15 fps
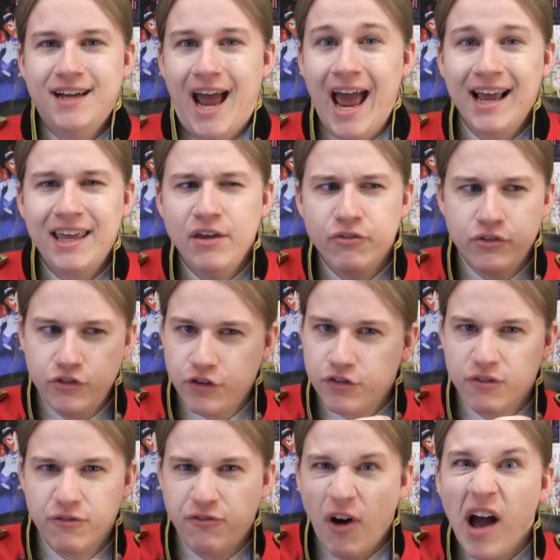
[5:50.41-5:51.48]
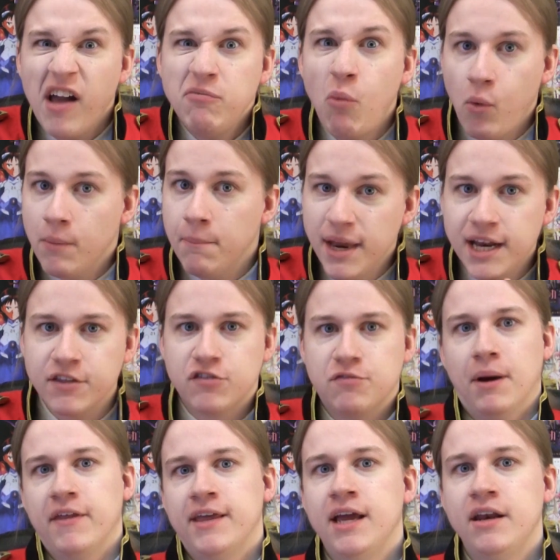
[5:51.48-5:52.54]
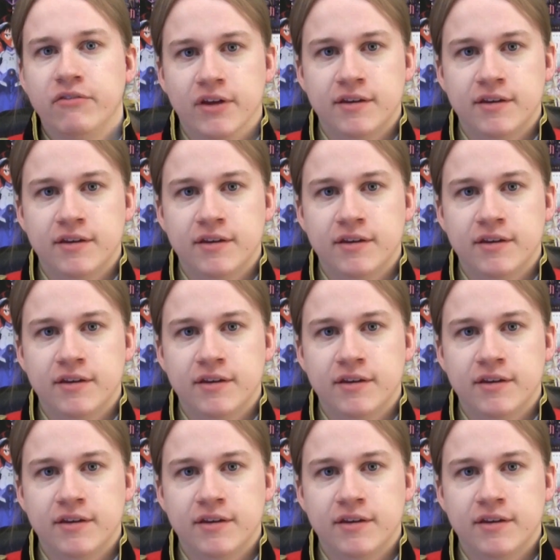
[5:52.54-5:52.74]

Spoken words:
heck, even just 5 more minutes by the end of